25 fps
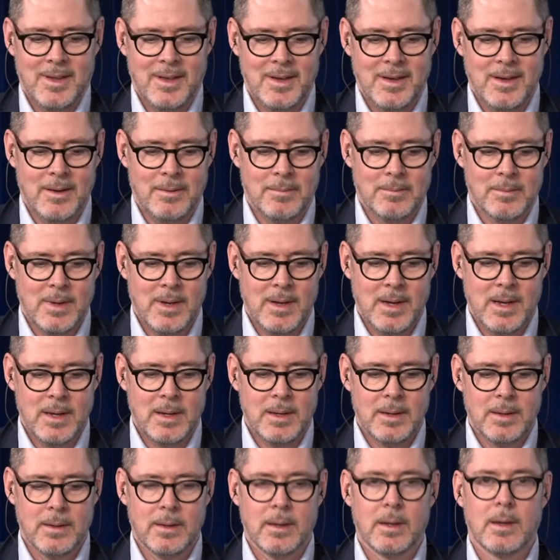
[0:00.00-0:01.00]
Yeah,
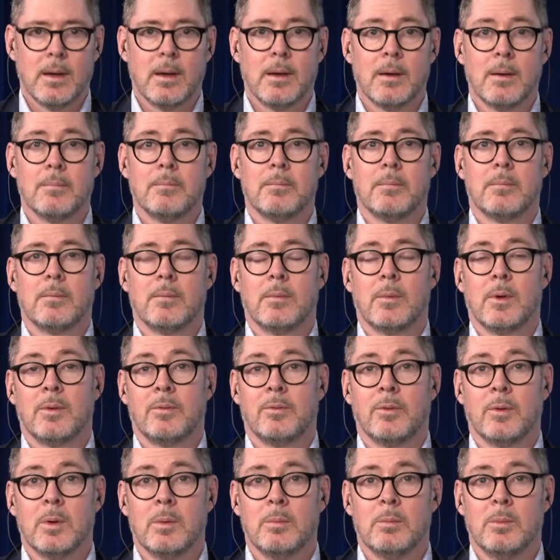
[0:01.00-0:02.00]
and
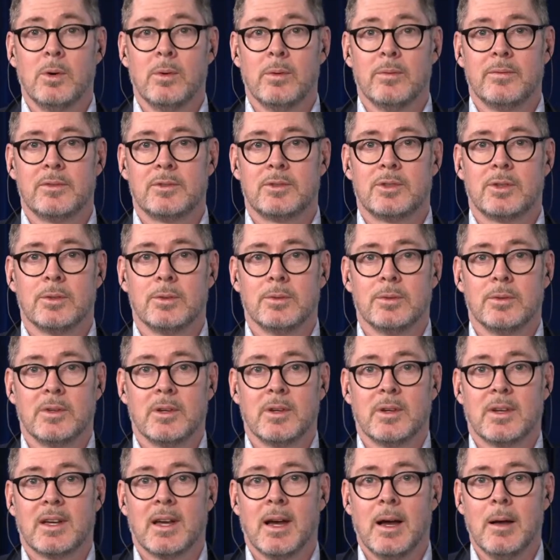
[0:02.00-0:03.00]
if we move to
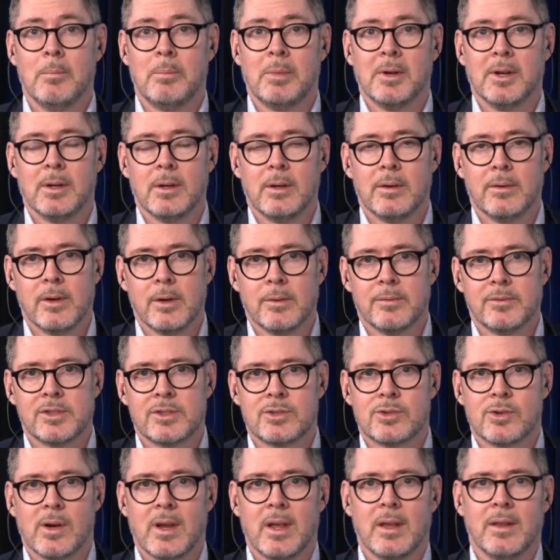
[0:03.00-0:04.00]
the company, you've
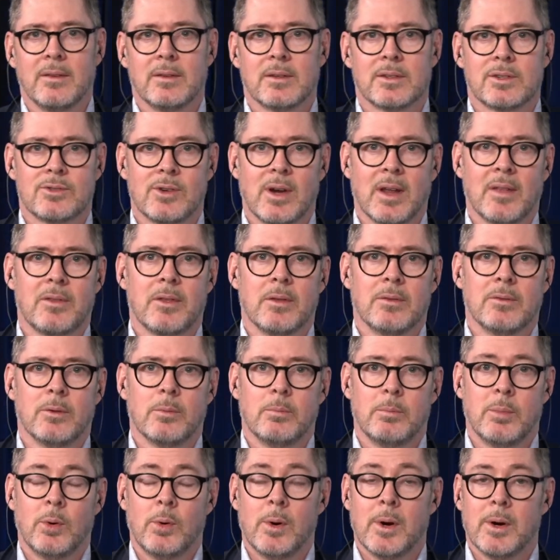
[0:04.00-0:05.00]
strengthened the
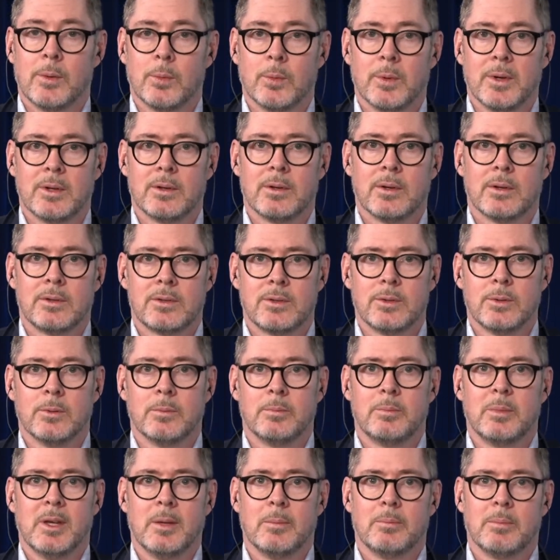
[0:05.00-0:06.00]
board with two
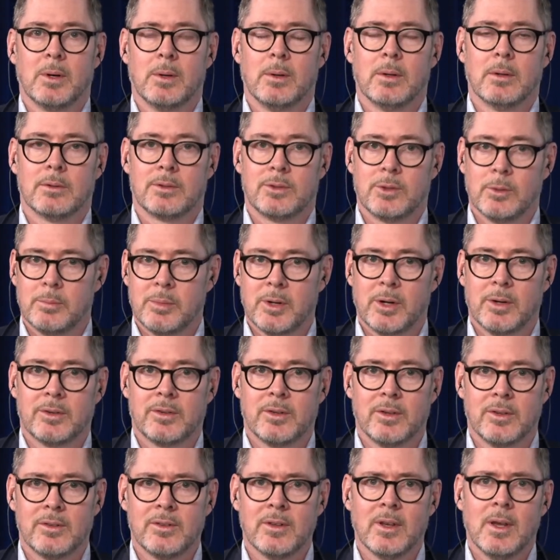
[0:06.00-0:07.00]

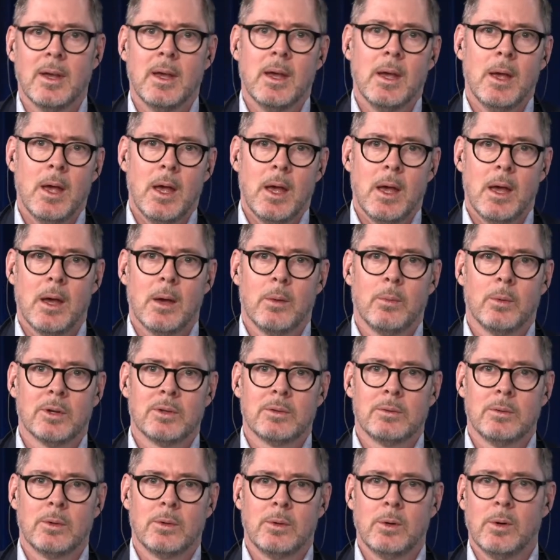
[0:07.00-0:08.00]
persons.
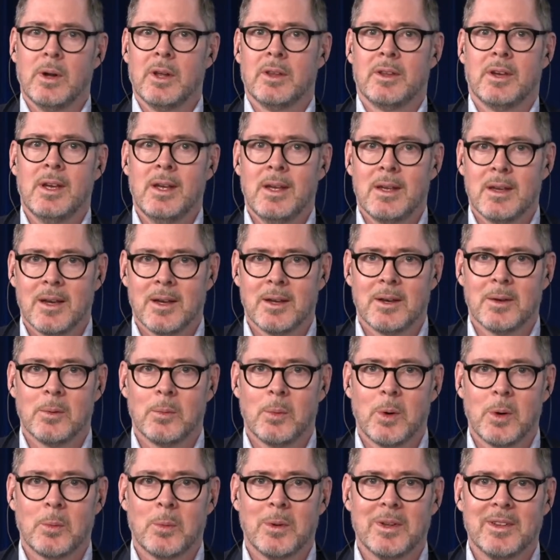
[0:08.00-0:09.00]
Who are they, and
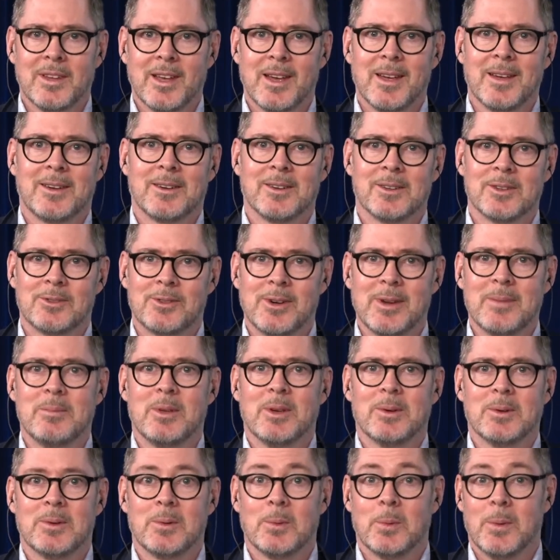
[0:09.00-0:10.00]
what will they
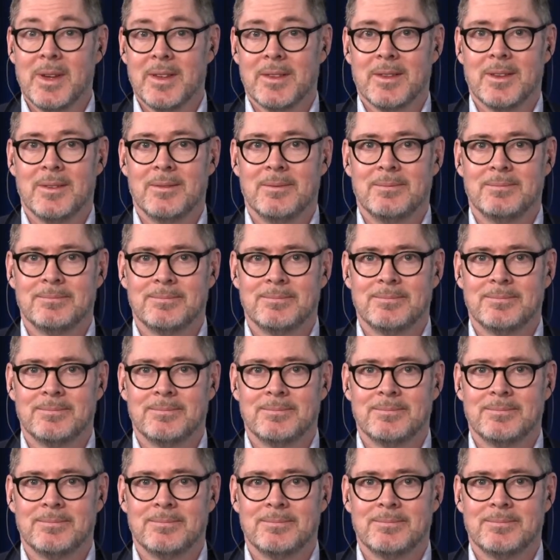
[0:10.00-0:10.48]
contribute with?